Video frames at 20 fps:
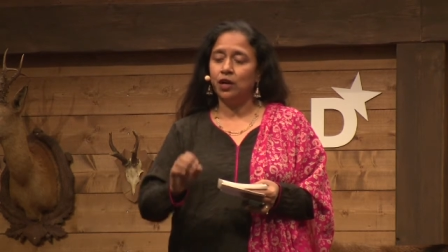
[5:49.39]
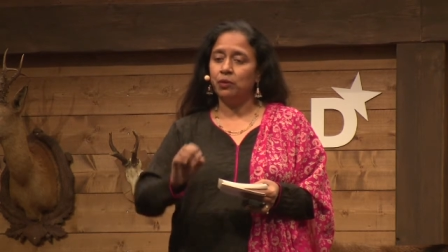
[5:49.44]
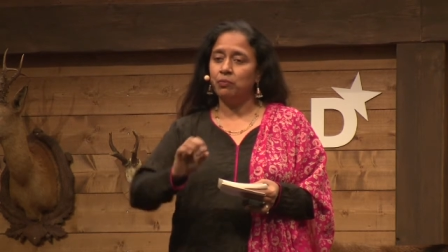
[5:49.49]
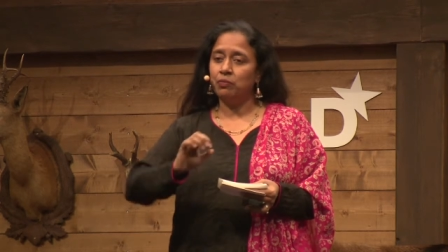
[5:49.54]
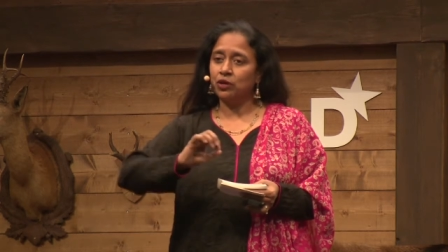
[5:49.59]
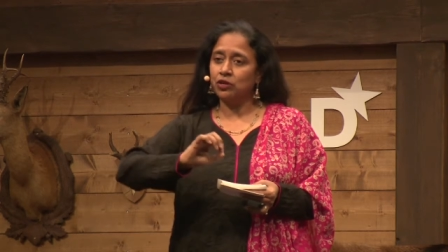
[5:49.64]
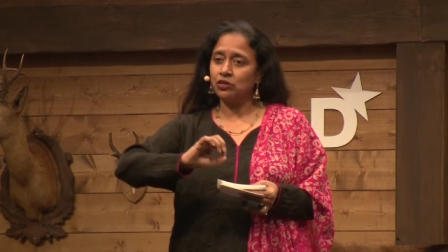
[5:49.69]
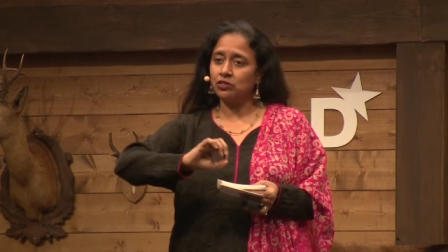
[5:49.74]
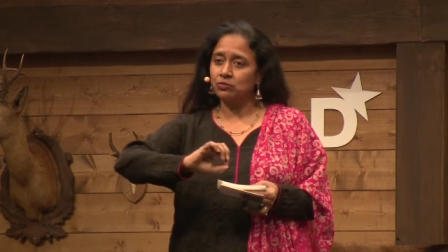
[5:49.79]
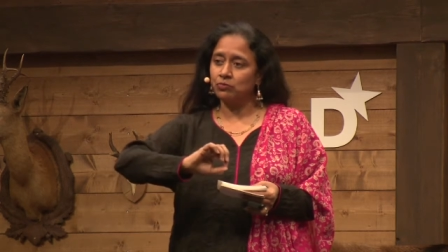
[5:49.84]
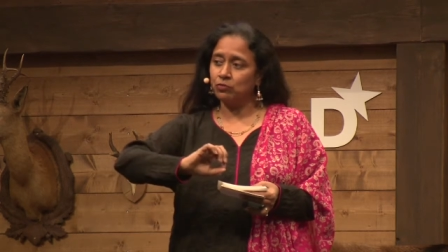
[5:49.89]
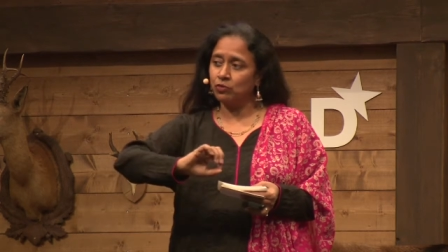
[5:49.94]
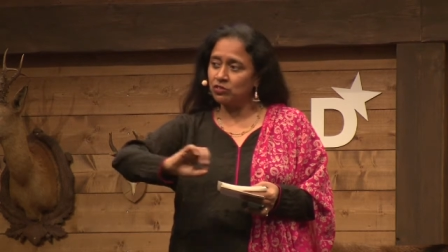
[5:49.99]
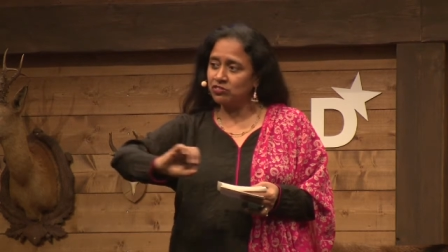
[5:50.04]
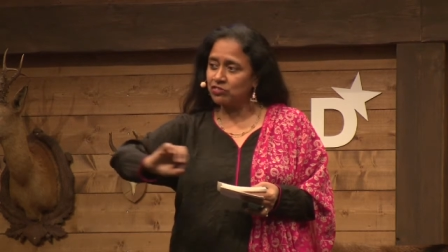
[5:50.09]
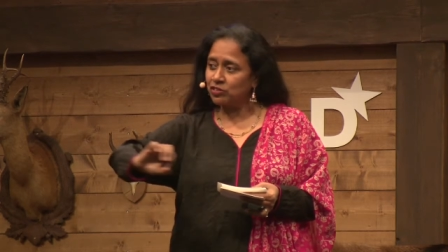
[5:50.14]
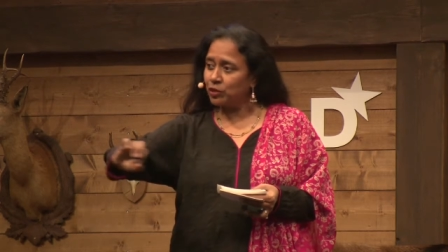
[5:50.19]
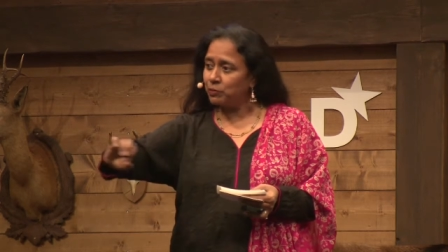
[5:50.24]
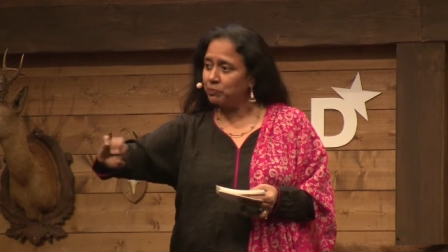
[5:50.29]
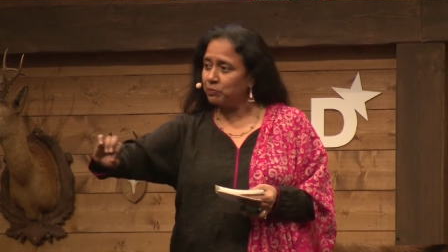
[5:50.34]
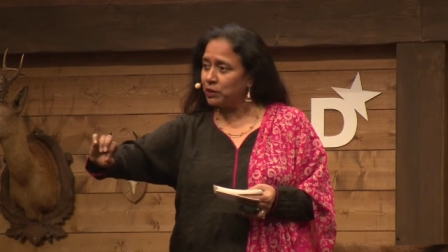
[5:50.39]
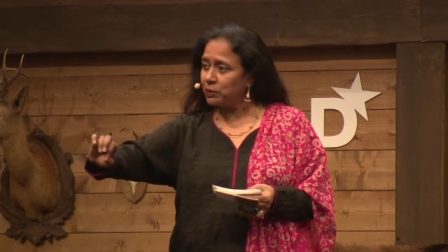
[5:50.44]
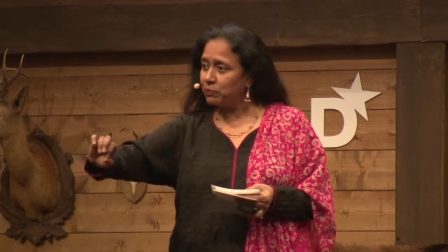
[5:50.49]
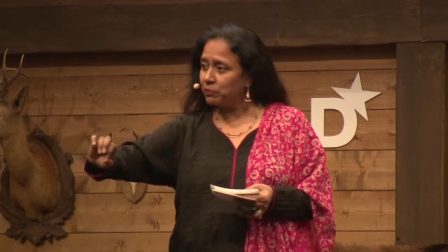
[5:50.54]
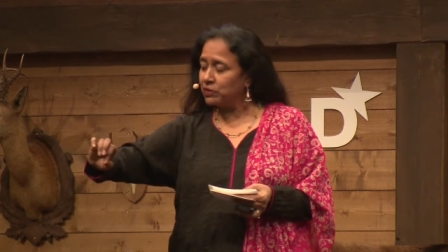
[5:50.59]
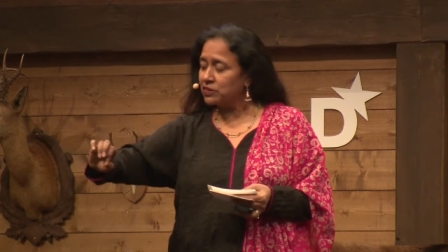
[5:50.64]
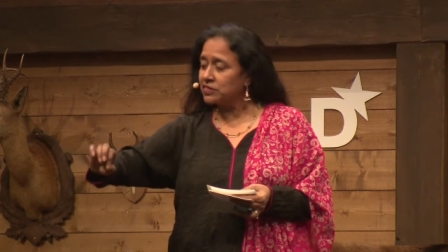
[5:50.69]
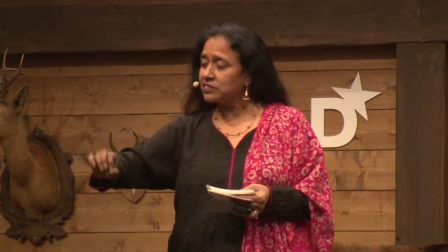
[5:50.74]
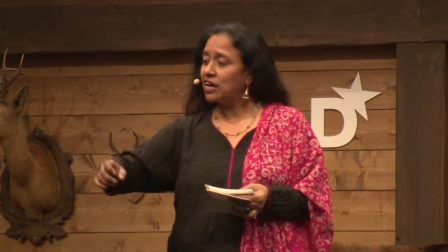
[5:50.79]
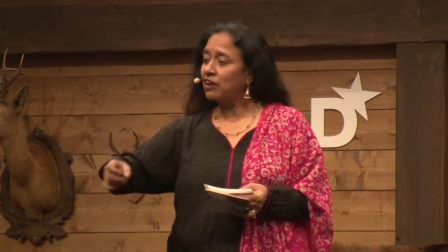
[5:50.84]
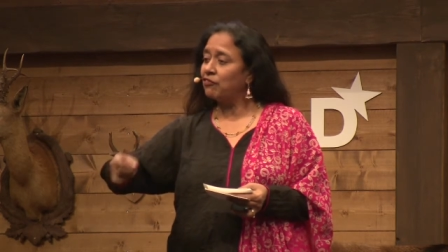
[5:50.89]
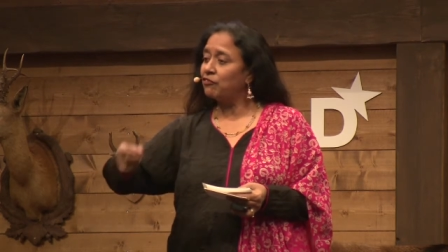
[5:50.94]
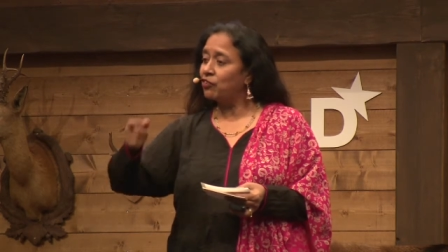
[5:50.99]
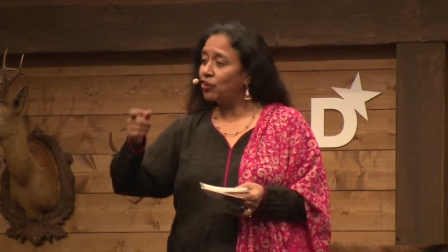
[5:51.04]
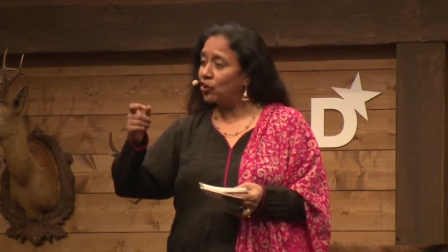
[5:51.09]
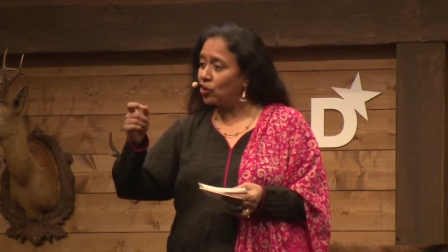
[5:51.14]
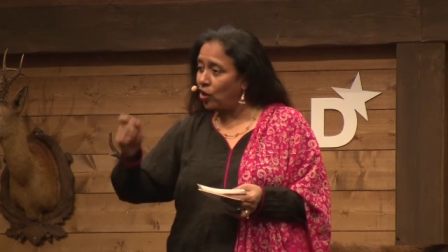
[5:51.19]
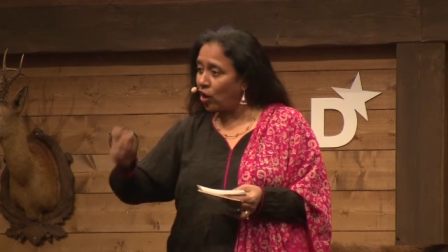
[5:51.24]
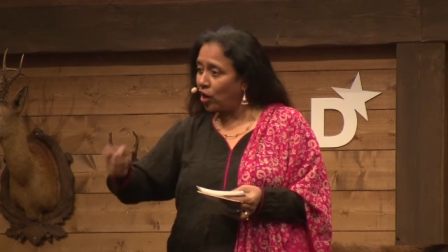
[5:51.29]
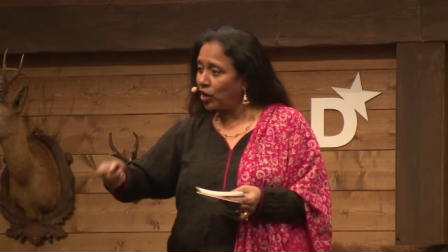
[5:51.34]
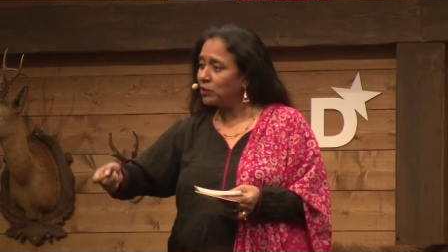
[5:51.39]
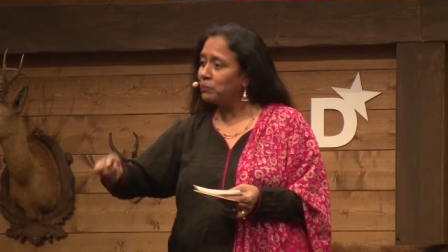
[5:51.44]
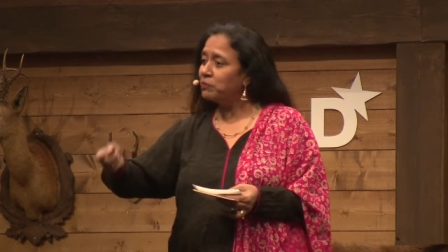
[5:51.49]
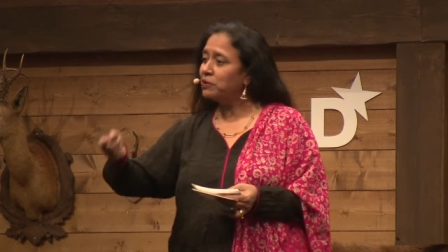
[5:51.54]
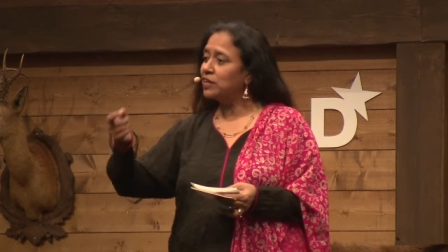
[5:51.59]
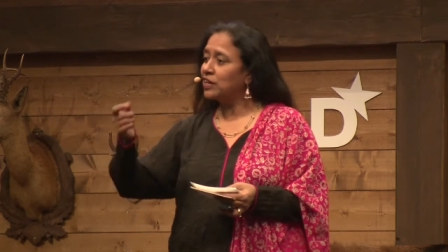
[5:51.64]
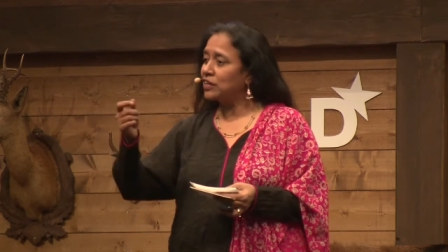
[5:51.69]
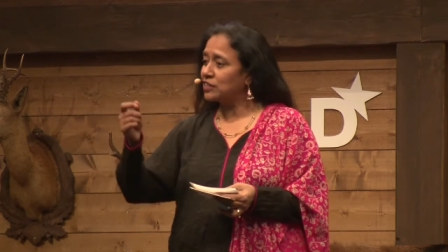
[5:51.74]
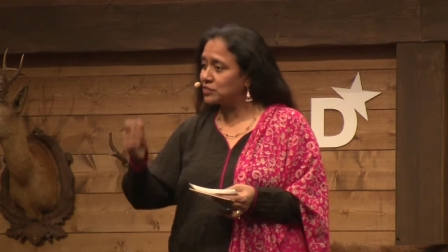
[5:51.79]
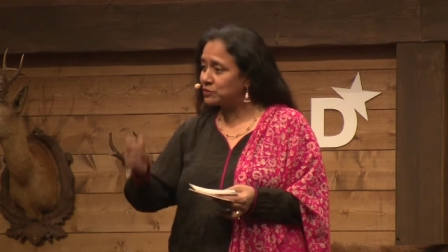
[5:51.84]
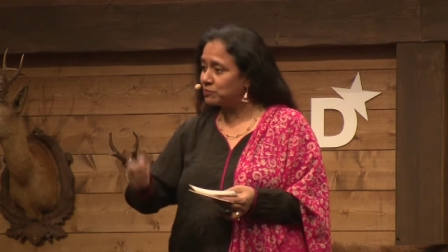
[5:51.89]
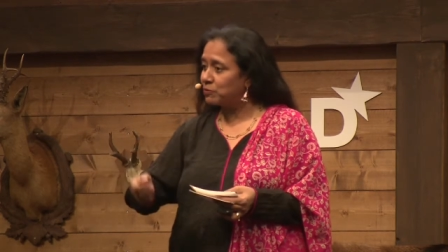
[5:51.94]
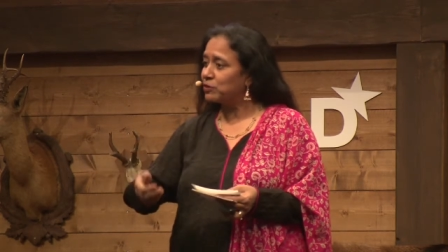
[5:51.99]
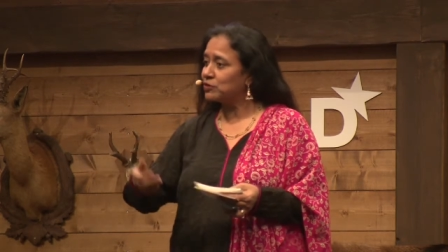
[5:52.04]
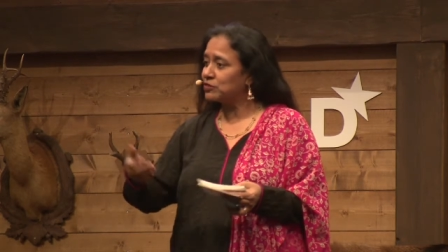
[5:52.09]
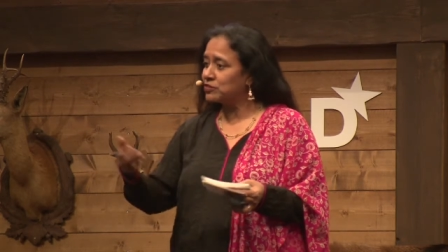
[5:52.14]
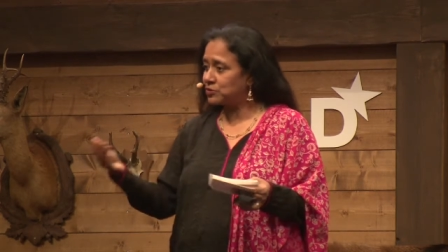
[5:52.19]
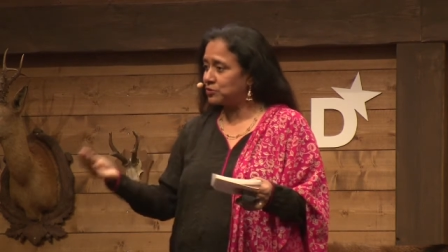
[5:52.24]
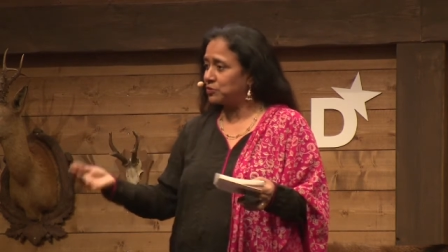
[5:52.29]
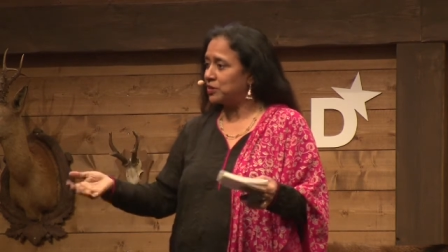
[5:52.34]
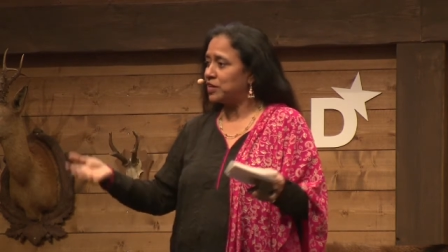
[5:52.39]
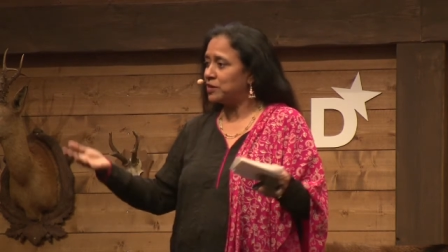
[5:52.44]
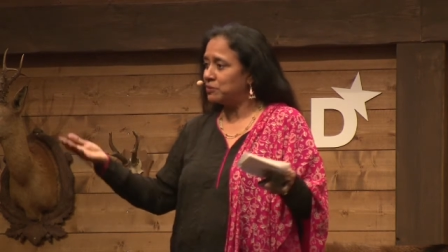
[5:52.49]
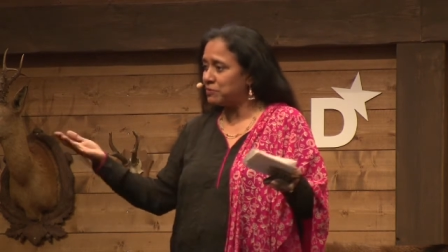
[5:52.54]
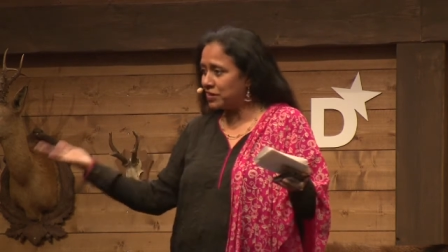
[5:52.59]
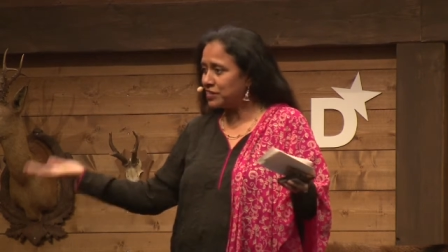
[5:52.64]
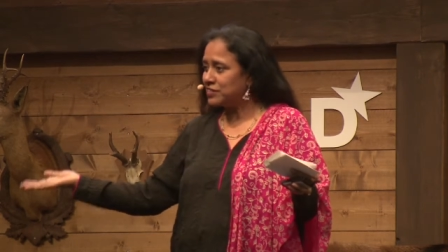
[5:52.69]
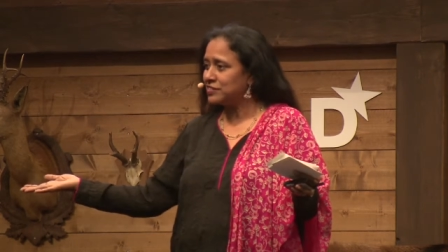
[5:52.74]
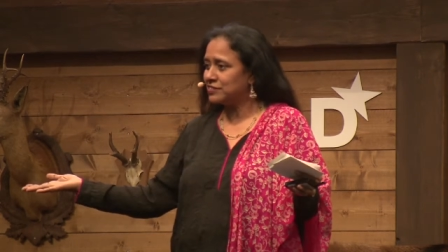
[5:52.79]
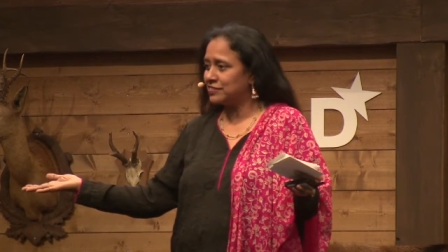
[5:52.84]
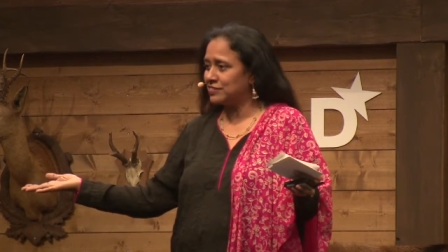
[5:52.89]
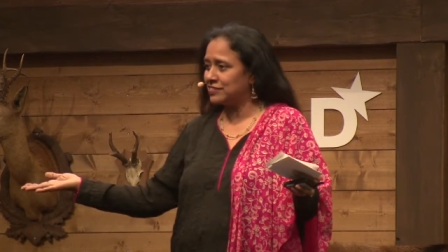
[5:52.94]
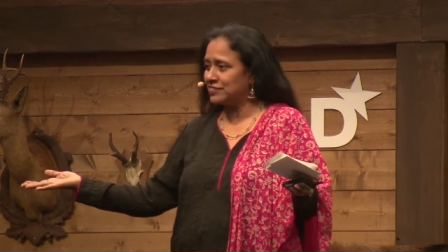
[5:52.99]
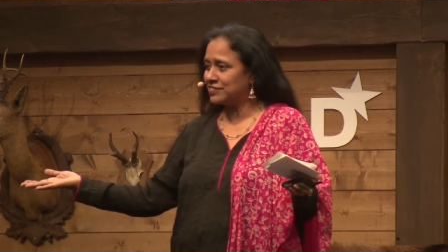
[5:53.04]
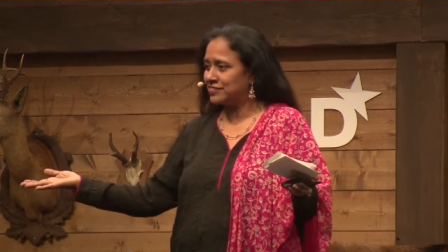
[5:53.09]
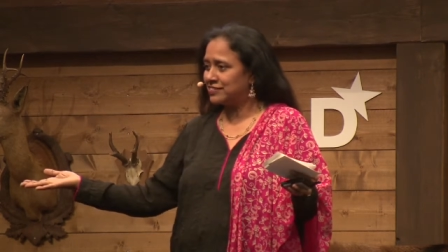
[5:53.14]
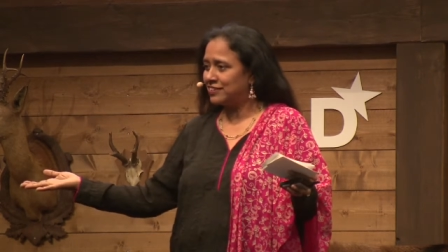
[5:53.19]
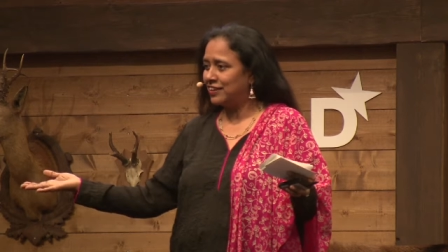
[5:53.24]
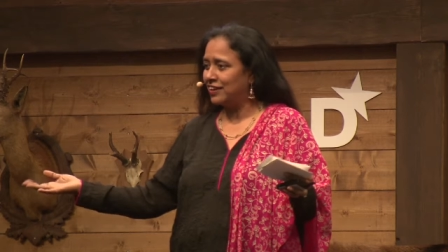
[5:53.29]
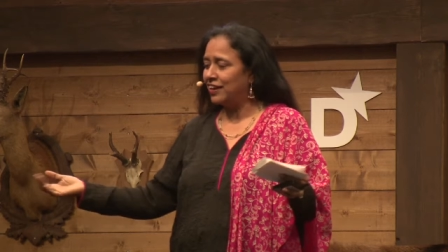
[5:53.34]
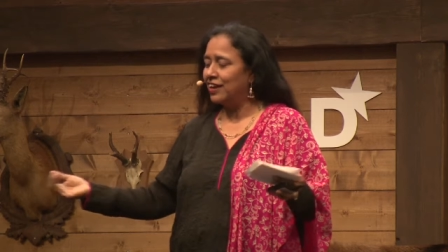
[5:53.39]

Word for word: because most of the peoples have not been exposed to any medicines.